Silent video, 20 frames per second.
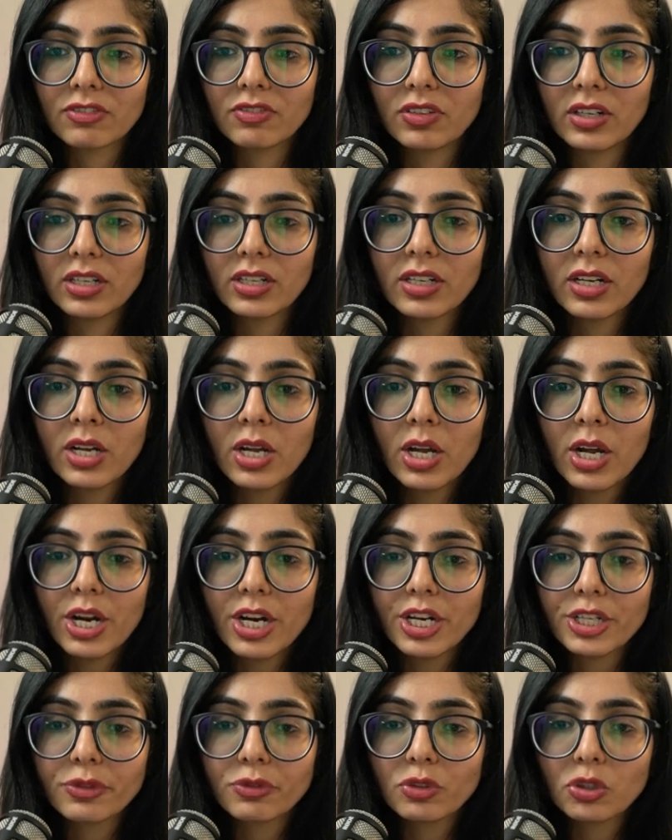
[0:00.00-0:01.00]
field,
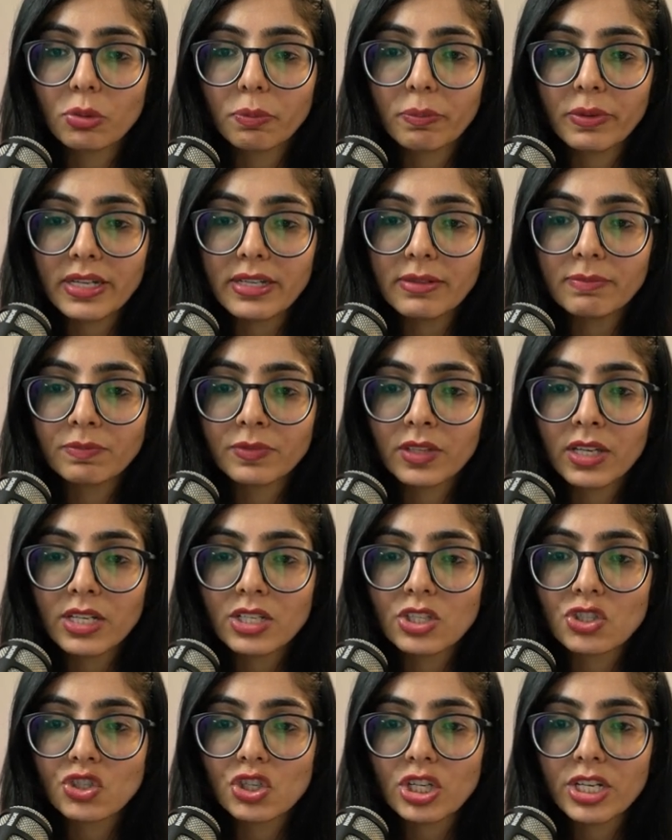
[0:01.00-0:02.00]
it would be
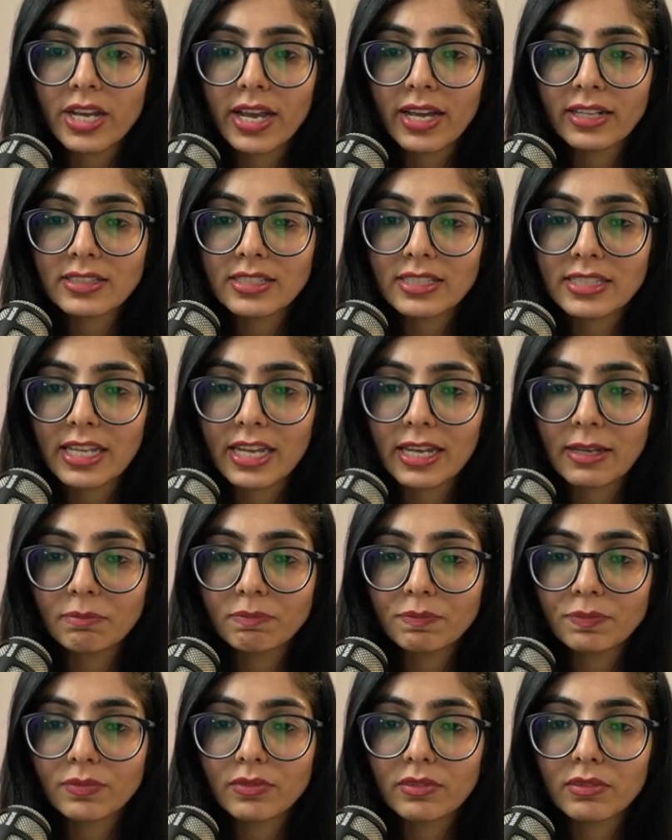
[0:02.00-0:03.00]
Gn
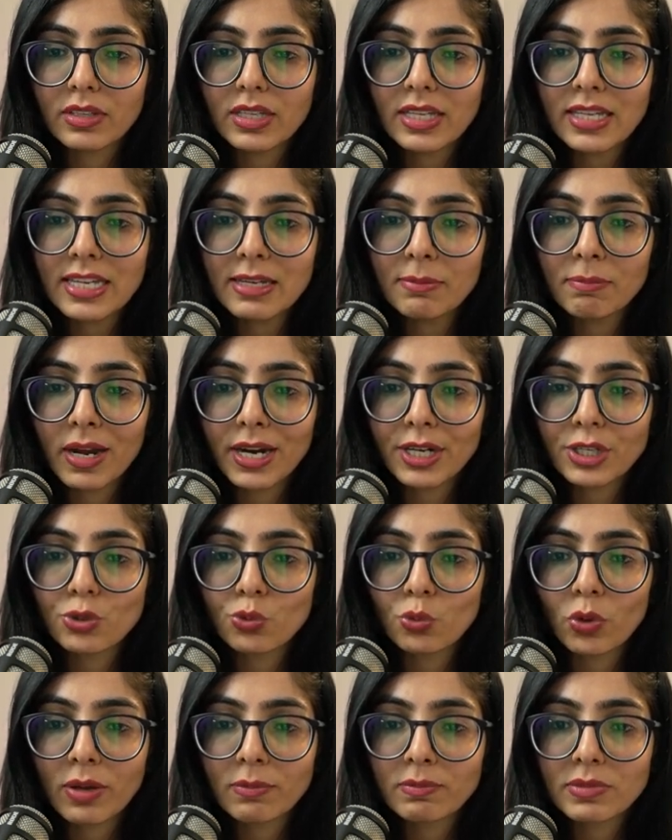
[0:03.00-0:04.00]
same, E by
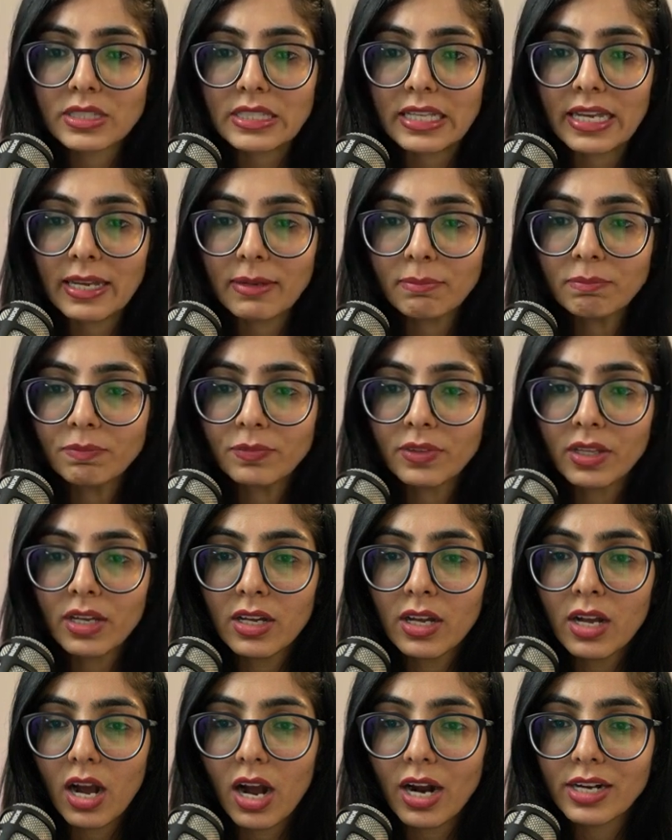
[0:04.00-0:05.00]
2m same,
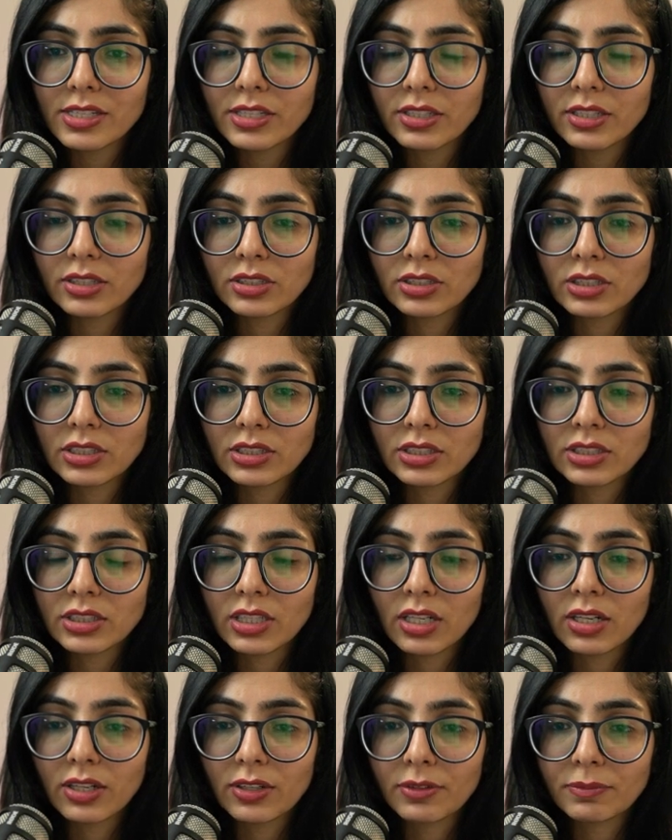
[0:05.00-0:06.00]
and this
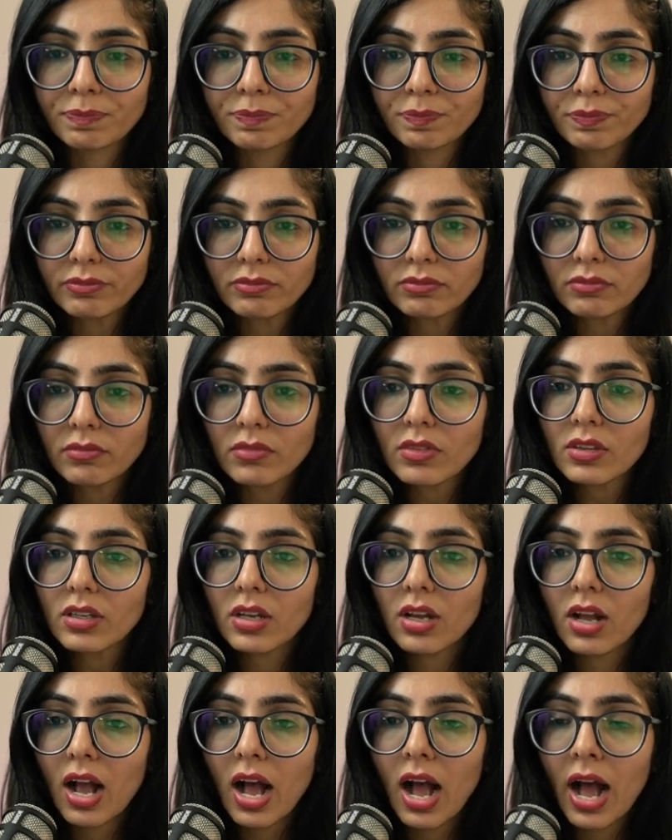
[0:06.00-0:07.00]

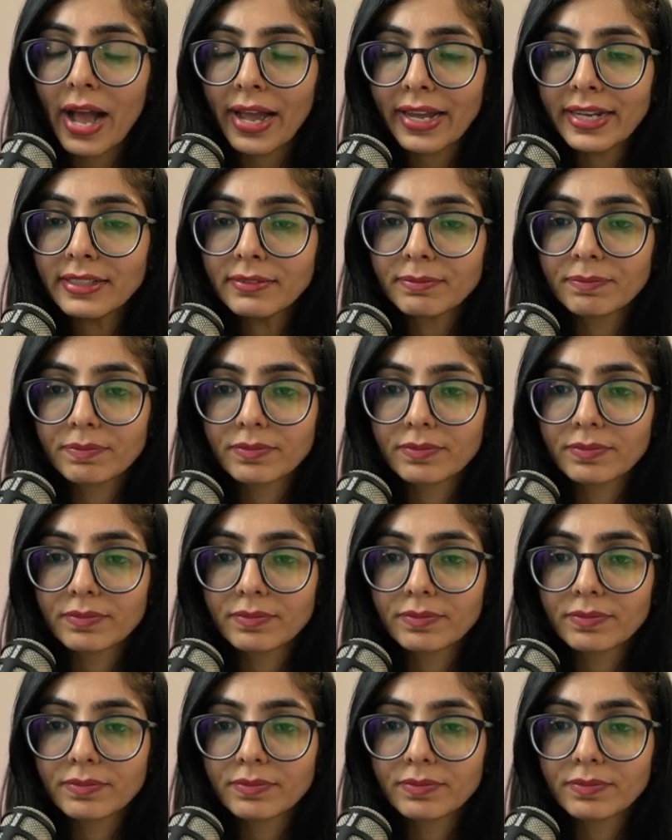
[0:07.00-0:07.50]
I,